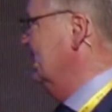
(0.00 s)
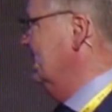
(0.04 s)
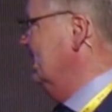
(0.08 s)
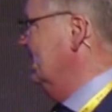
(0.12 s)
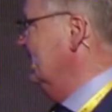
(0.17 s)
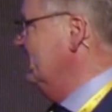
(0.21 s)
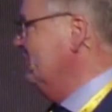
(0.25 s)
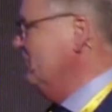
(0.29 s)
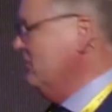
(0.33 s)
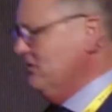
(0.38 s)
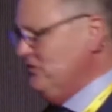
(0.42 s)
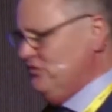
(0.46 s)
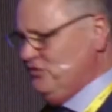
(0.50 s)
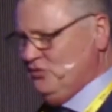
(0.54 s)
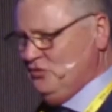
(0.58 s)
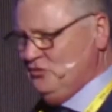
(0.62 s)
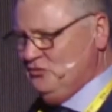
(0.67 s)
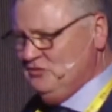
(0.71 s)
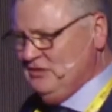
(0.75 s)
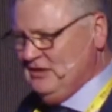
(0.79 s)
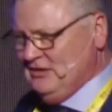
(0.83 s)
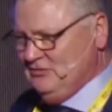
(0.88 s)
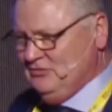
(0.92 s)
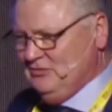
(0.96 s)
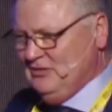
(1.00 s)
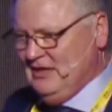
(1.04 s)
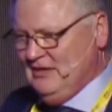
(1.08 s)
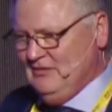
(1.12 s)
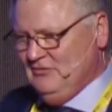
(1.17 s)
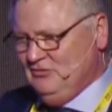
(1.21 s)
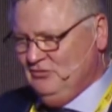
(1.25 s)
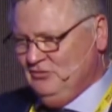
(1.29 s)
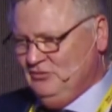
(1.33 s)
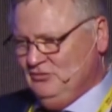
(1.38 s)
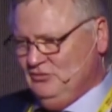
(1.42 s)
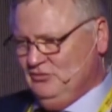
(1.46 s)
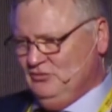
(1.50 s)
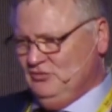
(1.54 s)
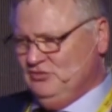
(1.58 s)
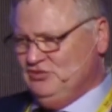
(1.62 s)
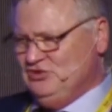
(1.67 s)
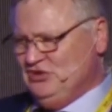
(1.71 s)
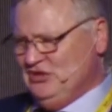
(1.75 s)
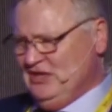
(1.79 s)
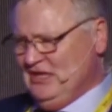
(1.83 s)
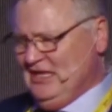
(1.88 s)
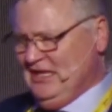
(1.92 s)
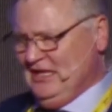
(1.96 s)
Uh, it's not so that you have to
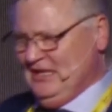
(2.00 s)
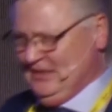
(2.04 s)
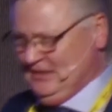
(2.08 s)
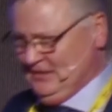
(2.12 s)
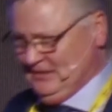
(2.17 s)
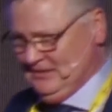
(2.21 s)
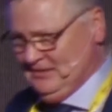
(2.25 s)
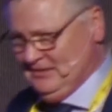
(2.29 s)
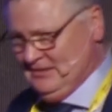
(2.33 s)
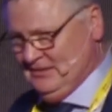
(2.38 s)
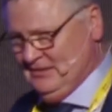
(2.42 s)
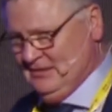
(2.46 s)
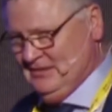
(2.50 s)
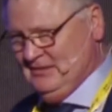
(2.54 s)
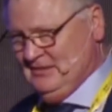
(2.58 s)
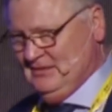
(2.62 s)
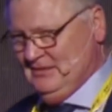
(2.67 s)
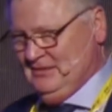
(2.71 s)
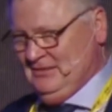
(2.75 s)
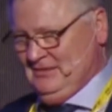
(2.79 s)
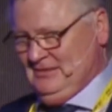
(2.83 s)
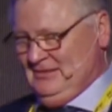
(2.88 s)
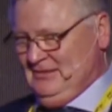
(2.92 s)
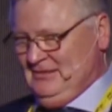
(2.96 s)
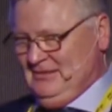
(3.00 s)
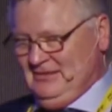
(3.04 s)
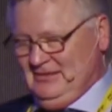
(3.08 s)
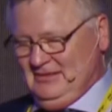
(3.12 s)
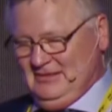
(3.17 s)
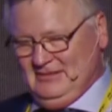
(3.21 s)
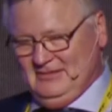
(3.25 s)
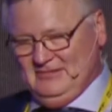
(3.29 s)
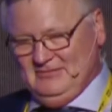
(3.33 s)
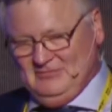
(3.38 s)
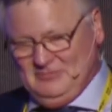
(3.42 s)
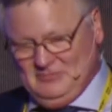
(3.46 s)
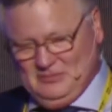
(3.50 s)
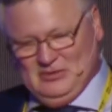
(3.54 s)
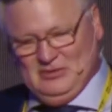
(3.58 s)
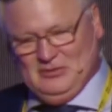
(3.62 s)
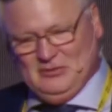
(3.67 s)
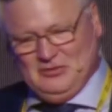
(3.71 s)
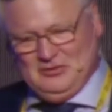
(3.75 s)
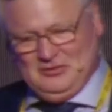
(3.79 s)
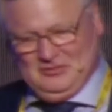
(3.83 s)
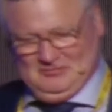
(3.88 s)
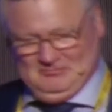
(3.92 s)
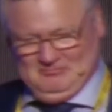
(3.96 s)
share it, it
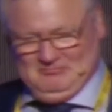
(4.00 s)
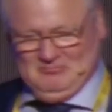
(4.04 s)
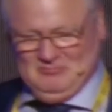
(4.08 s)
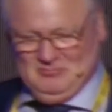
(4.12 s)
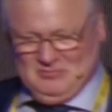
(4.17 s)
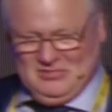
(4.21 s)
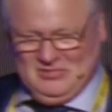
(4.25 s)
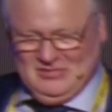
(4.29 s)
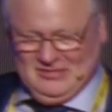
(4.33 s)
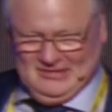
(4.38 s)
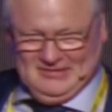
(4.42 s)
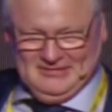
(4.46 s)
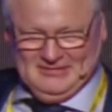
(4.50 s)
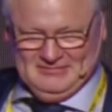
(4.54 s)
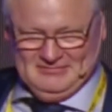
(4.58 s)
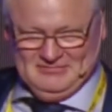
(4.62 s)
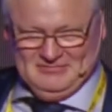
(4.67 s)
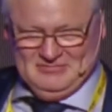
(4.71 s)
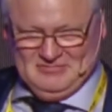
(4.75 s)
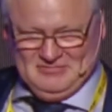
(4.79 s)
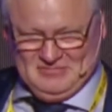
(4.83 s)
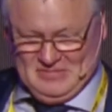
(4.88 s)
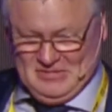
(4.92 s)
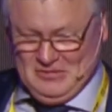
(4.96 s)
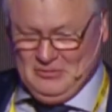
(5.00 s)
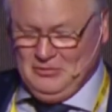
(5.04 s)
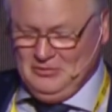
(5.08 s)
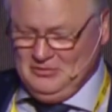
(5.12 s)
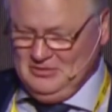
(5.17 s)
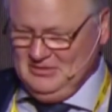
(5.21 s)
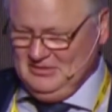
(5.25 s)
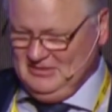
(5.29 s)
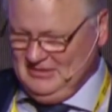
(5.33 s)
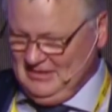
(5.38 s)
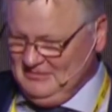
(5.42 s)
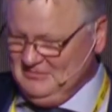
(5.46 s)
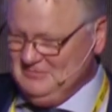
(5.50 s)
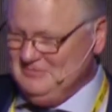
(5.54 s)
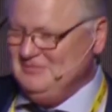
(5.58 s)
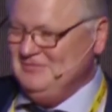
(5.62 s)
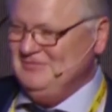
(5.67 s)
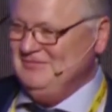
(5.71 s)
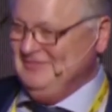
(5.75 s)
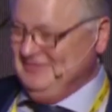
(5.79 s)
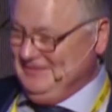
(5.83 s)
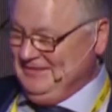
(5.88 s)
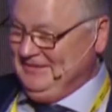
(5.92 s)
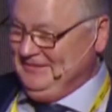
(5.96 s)
with only then,
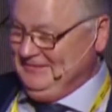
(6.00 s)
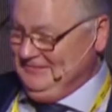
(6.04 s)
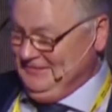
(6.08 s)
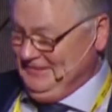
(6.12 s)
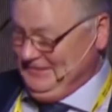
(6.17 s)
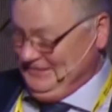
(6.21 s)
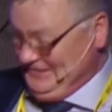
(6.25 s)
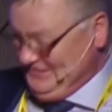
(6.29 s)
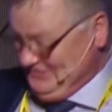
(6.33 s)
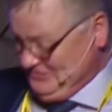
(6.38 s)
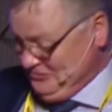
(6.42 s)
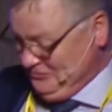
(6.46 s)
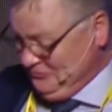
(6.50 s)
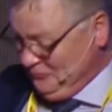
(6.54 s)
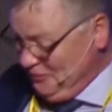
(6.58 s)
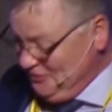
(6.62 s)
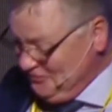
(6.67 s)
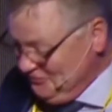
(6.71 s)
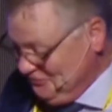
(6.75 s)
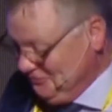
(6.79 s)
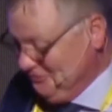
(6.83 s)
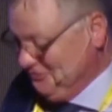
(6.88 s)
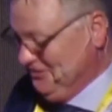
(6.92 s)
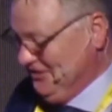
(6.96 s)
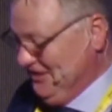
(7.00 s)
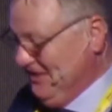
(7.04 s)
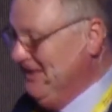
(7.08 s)
then you want to